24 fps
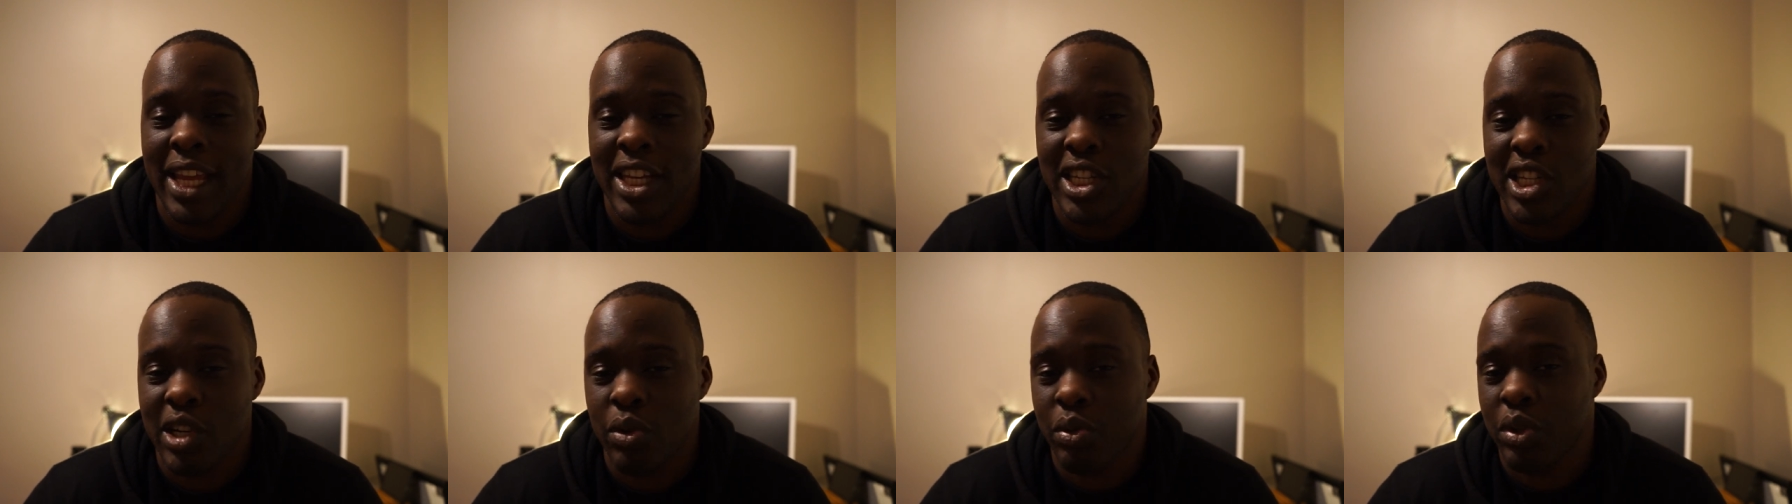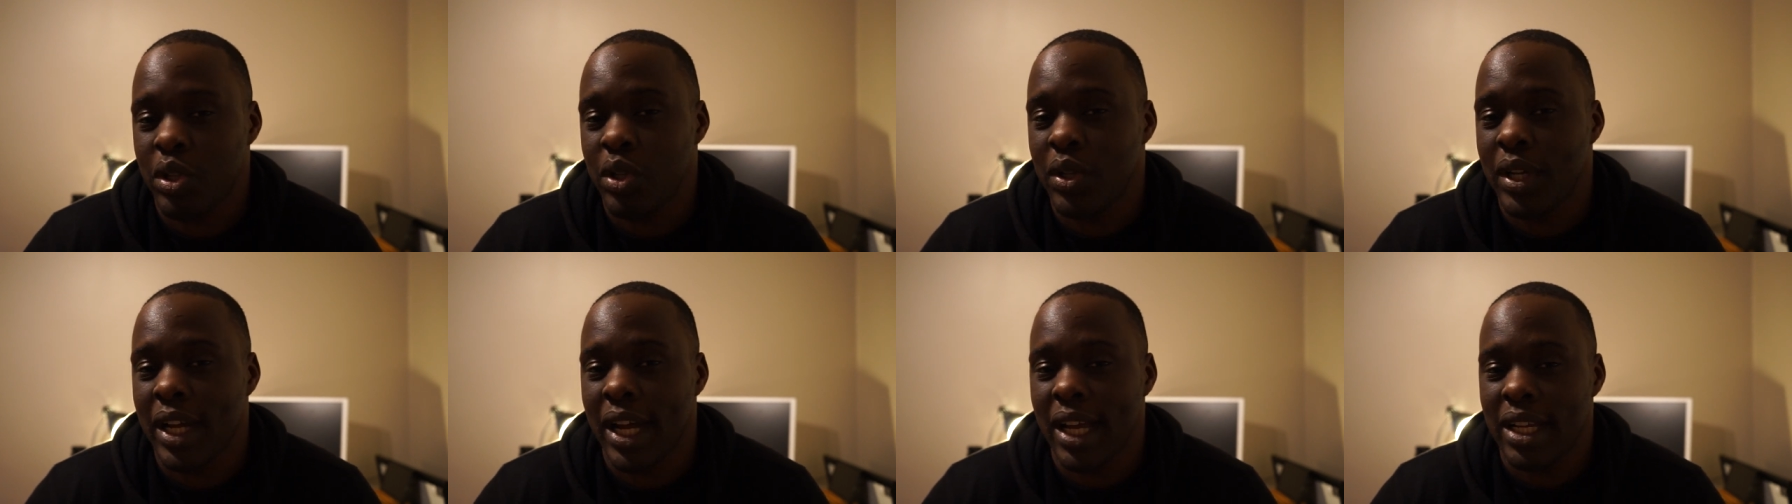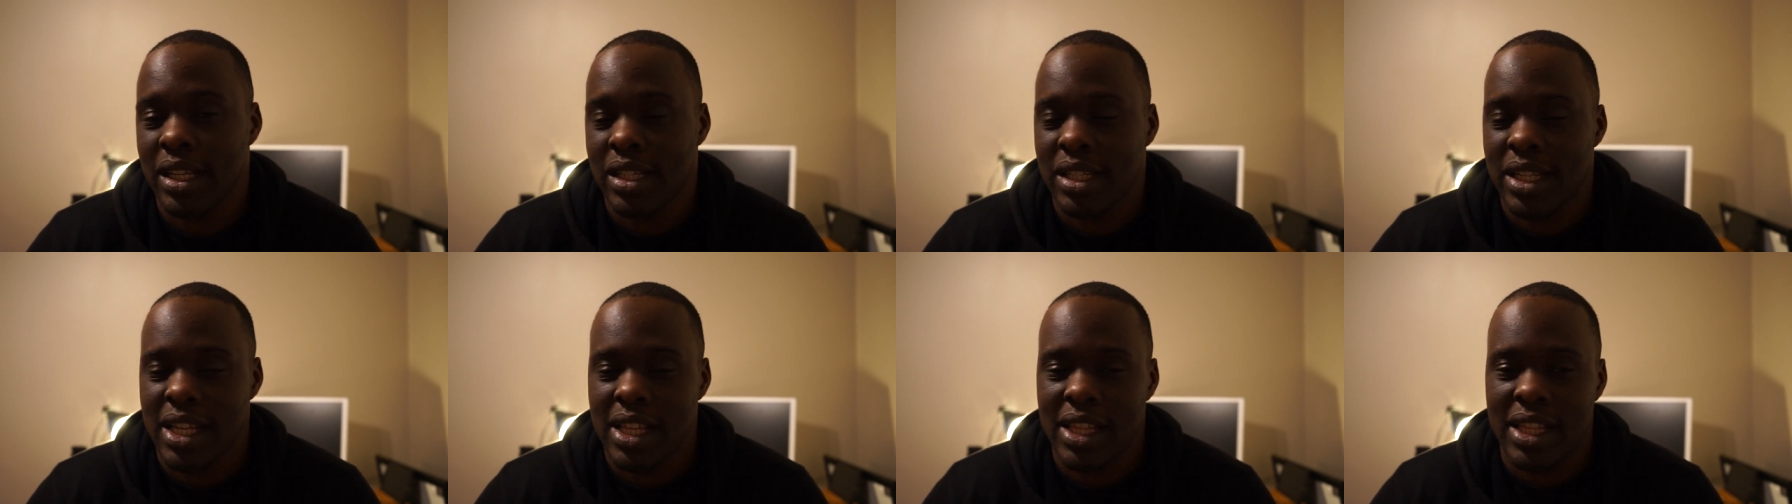share with you
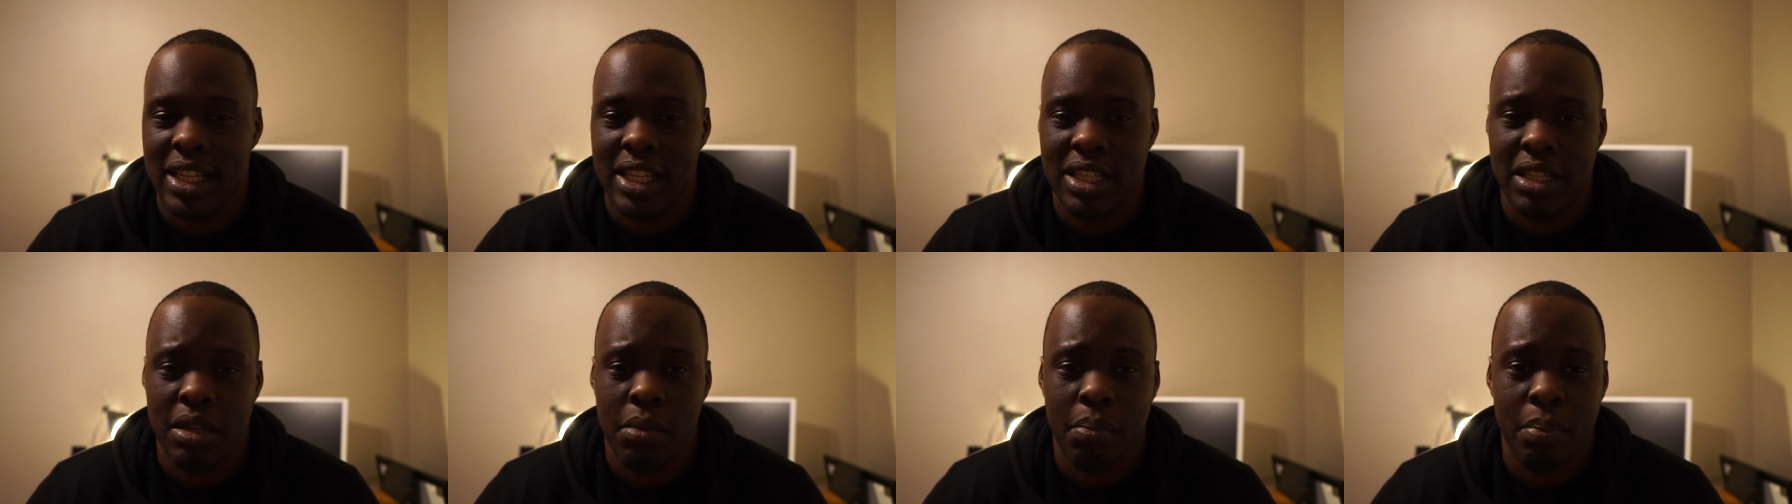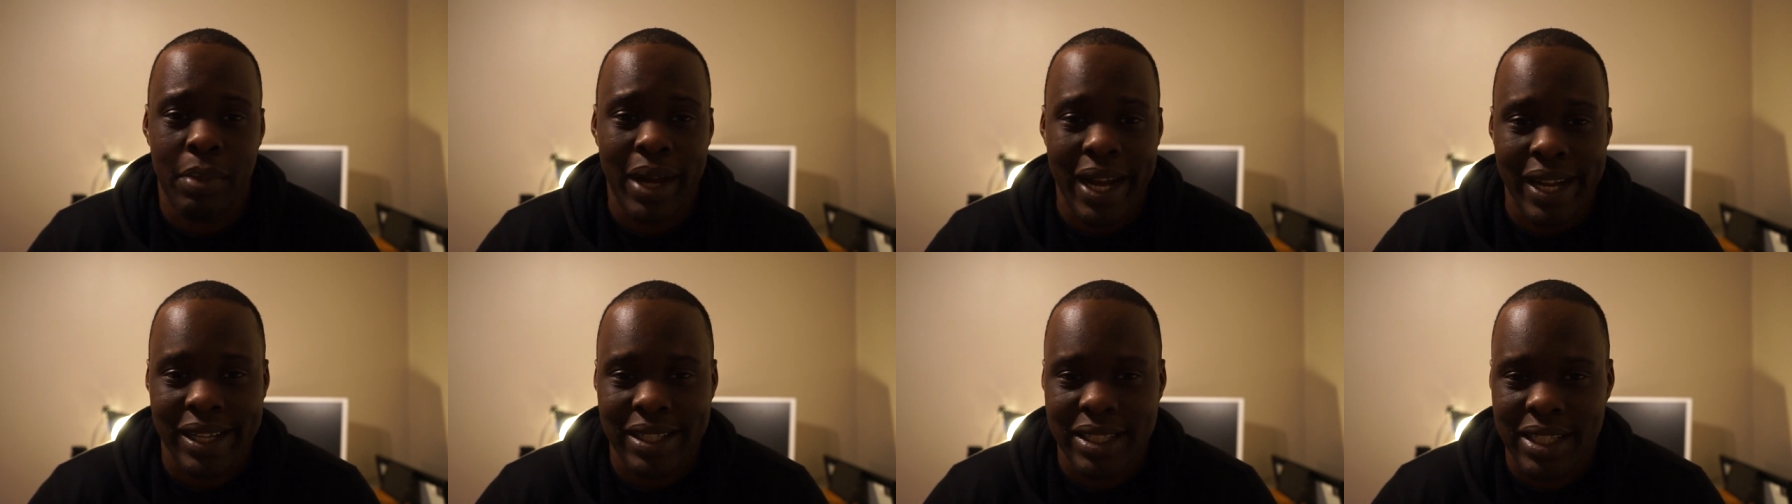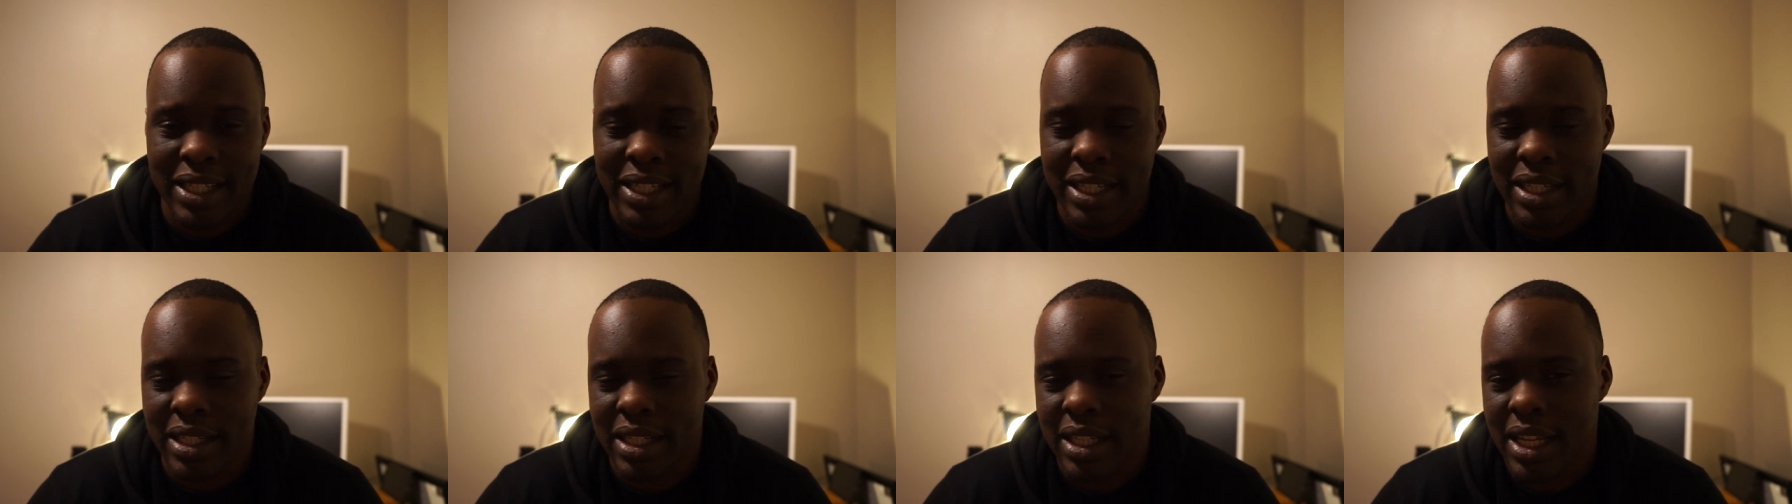guys in these
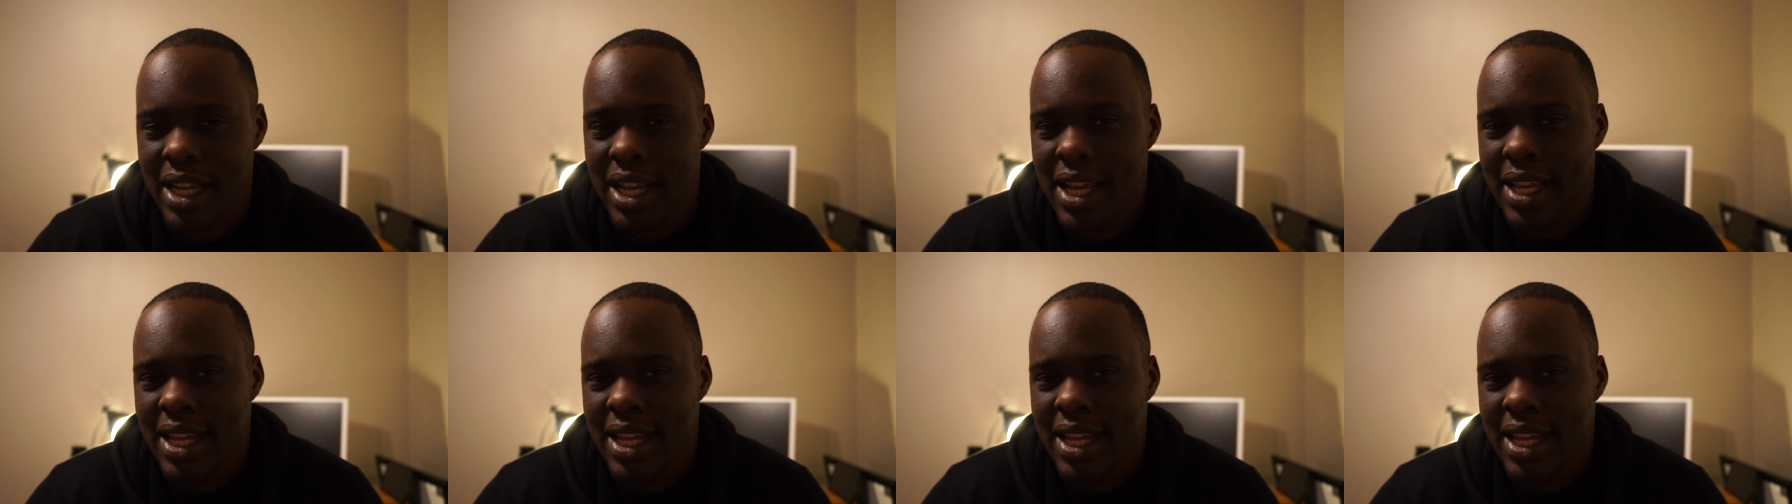unboxings,